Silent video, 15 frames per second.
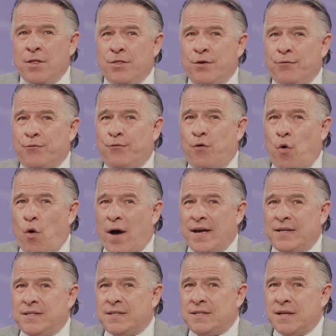the
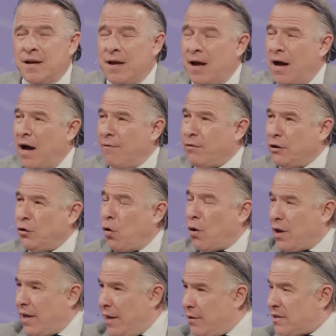voice of the
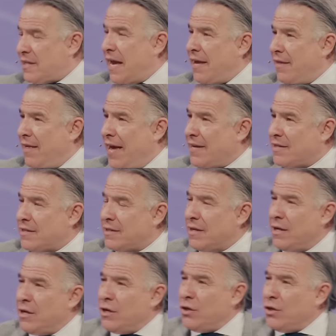Lord. He's saying this